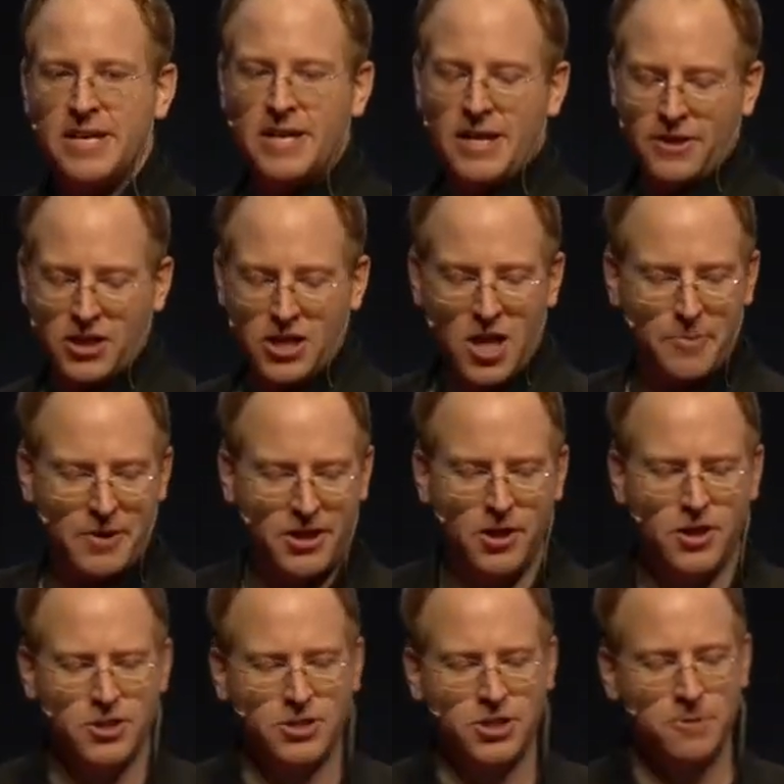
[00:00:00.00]
in the coming
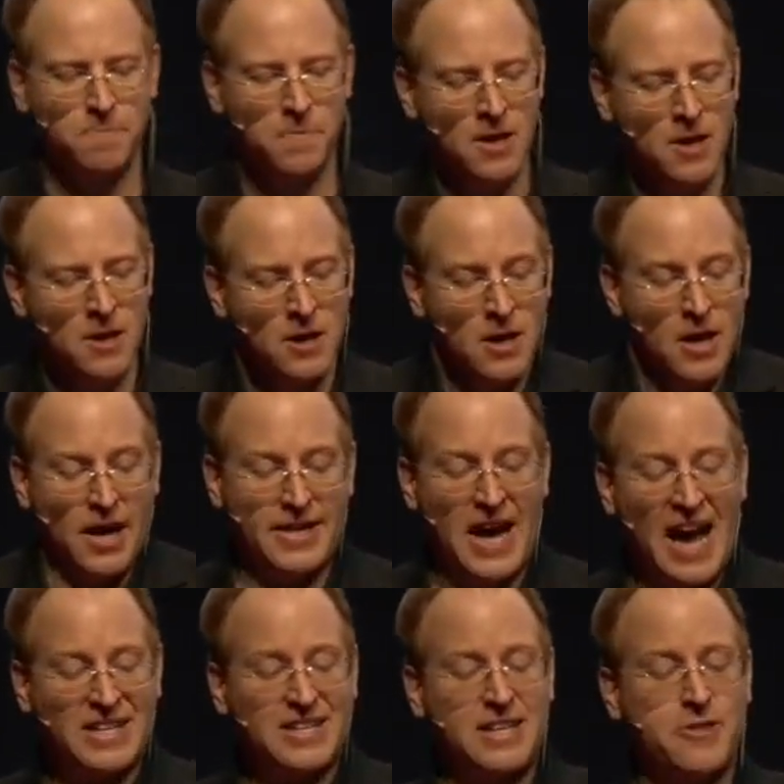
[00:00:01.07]
years. And
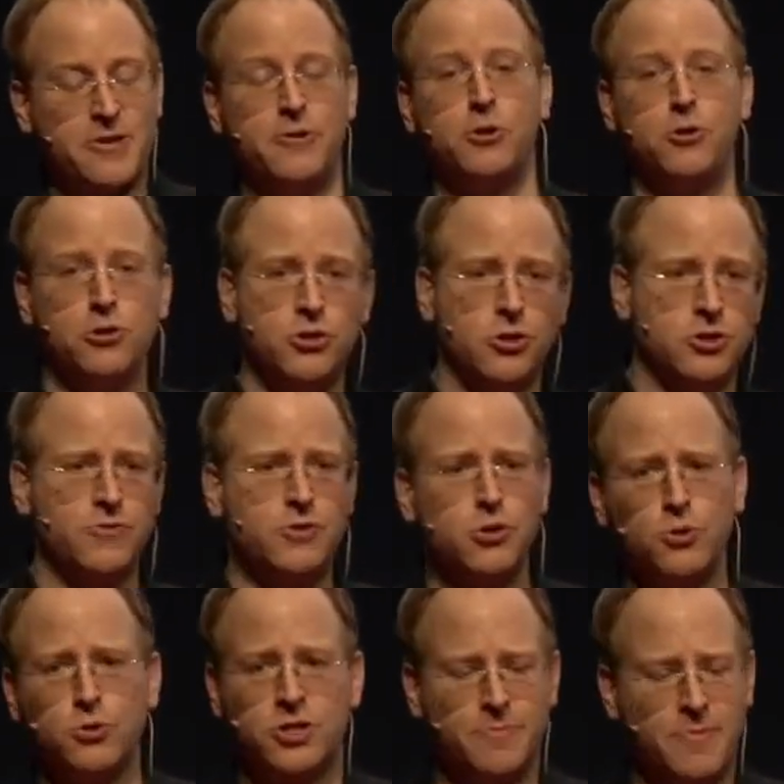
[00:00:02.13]
handily, there are all sorts of tools to